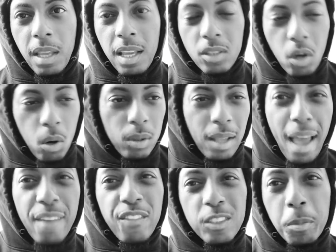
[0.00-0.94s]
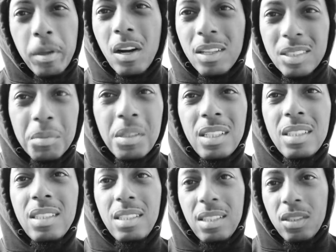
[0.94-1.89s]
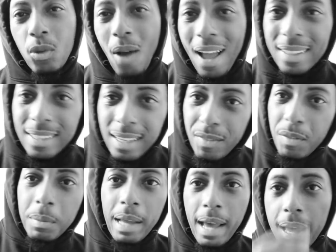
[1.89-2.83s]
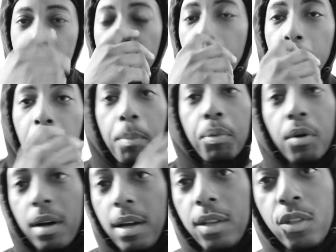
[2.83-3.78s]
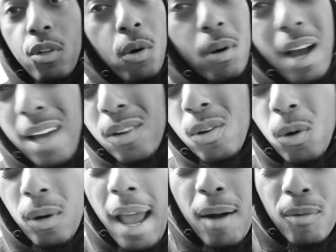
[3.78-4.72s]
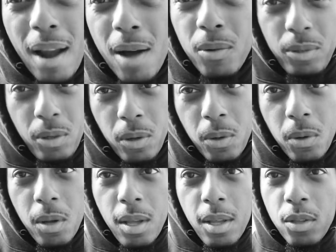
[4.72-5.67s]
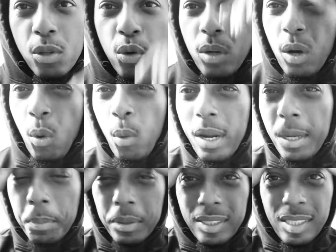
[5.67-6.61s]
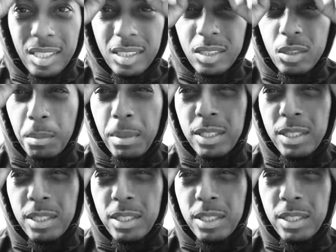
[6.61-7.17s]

His whole life has been on some hood shit, so I give him that. But bruh, you don't gotta go that route though. You in a winning position.